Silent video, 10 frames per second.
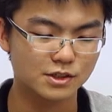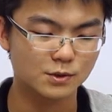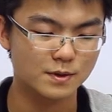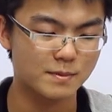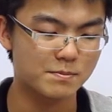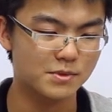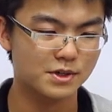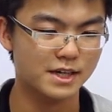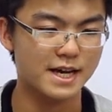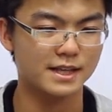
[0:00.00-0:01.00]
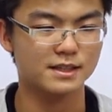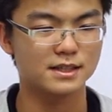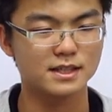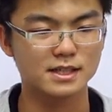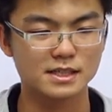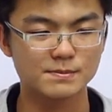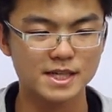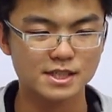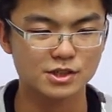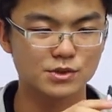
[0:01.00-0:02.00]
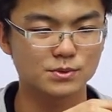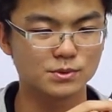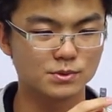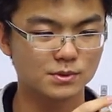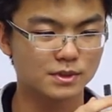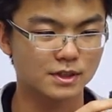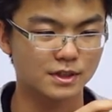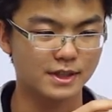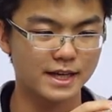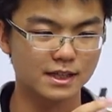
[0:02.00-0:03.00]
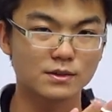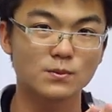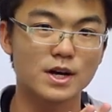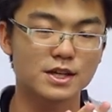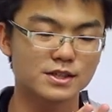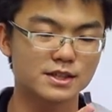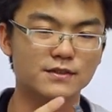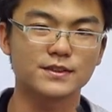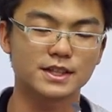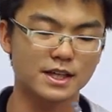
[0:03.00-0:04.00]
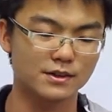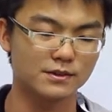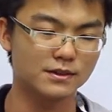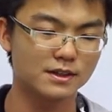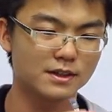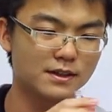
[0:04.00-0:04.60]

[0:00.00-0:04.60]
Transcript: so remember that it's best to connect the wires of the tail